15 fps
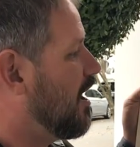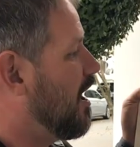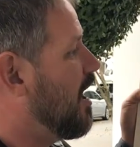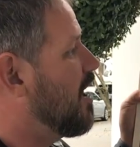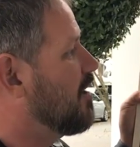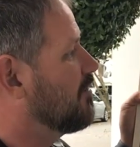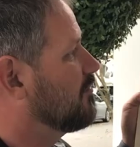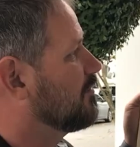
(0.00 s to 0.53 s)

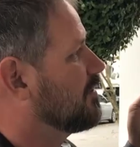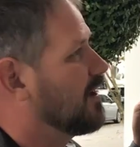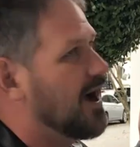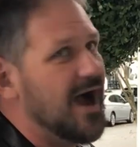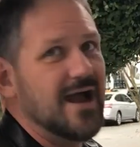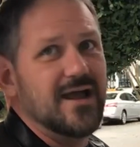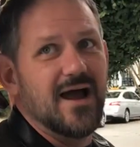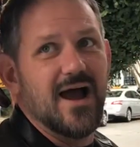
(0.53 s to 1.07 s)
oh,
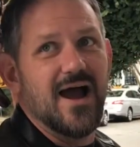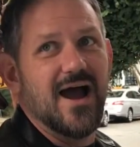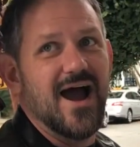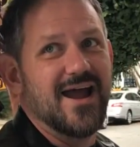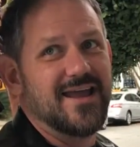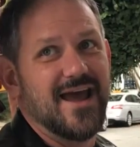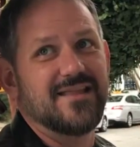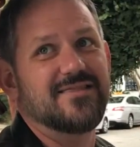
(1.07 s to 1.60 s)
I
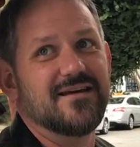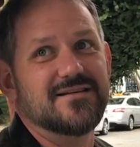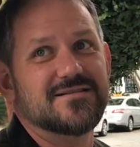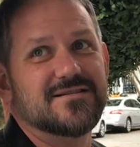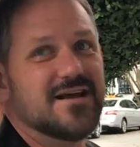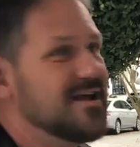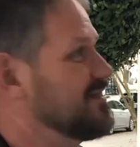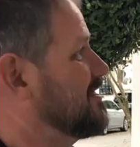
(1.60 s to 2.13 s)
get
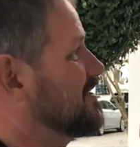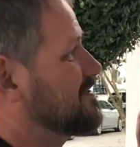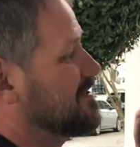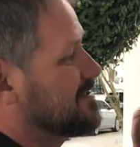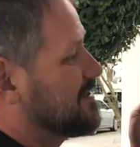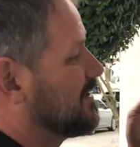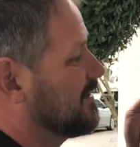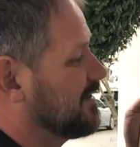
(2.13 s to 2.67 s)
this. This
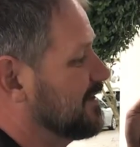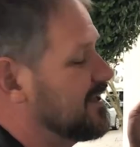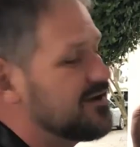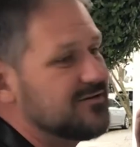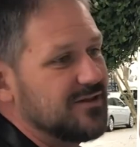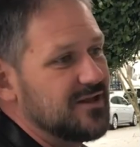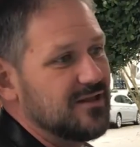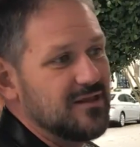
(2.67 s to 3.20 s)
is
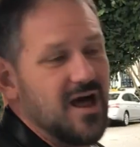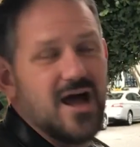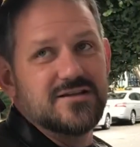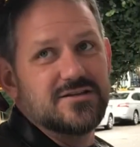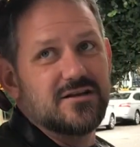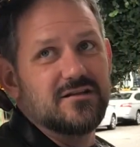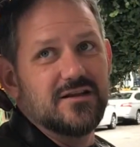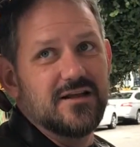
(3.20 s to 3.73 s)
clearly
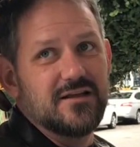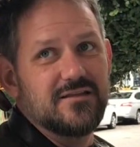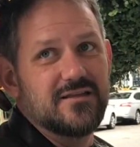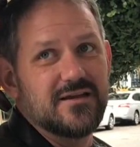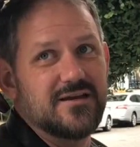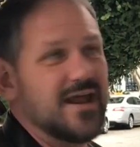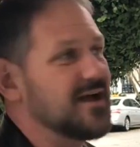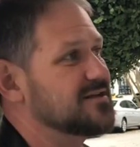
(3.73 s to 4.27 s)
logically
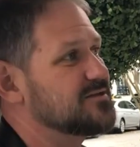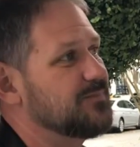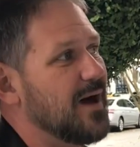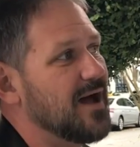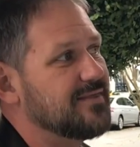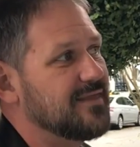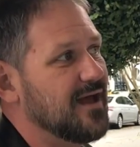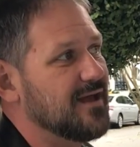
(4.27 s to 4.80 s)
the next
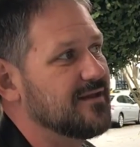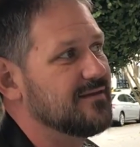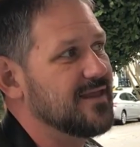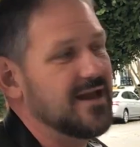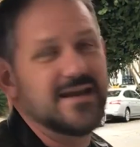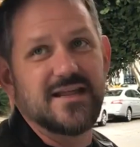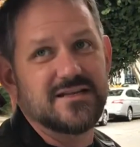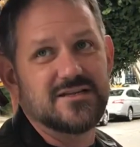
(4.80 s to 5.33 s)
spot
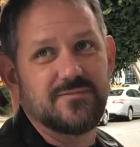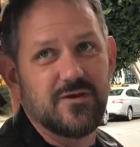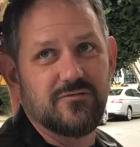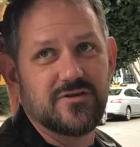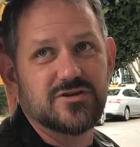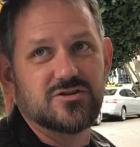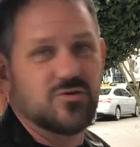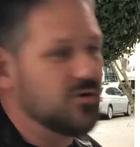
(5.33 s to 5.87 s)
that needs to be
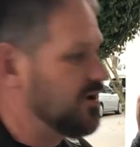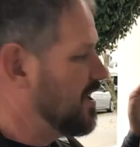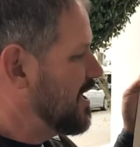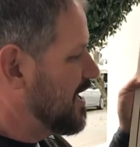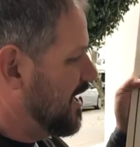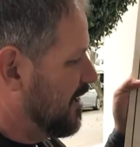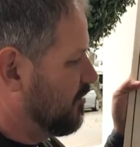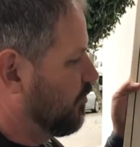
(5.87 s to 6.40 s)
restored.
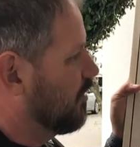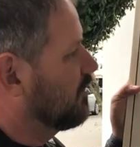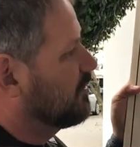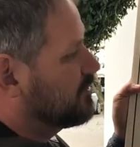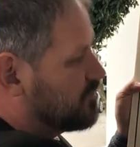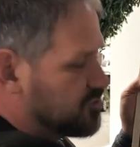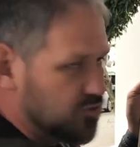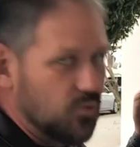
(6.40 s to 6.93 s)
It will
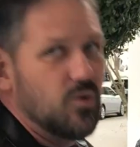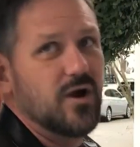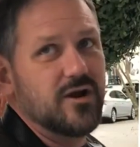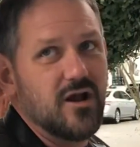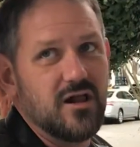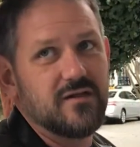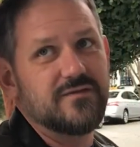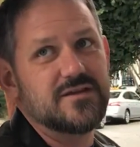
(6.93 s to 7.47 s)
join
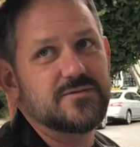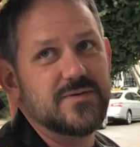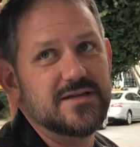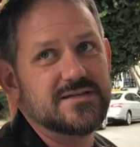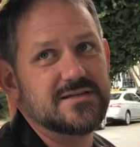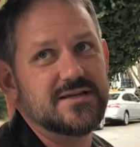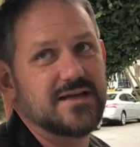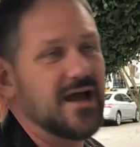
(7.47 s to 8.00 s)
all of these
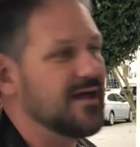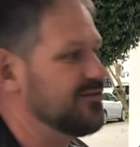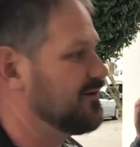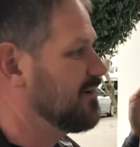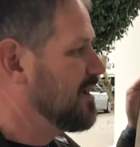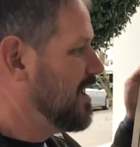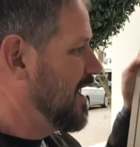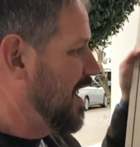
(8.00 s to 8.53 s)
pieces together.
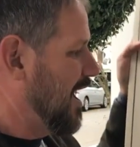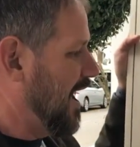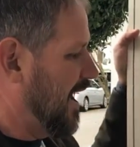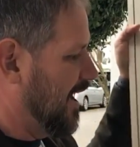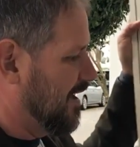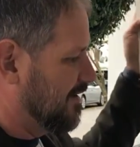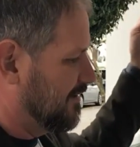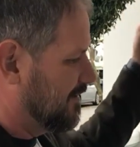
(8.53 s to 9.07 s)

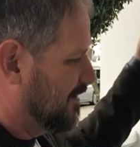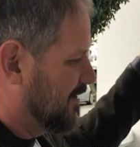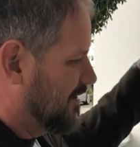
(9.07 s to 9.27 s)
And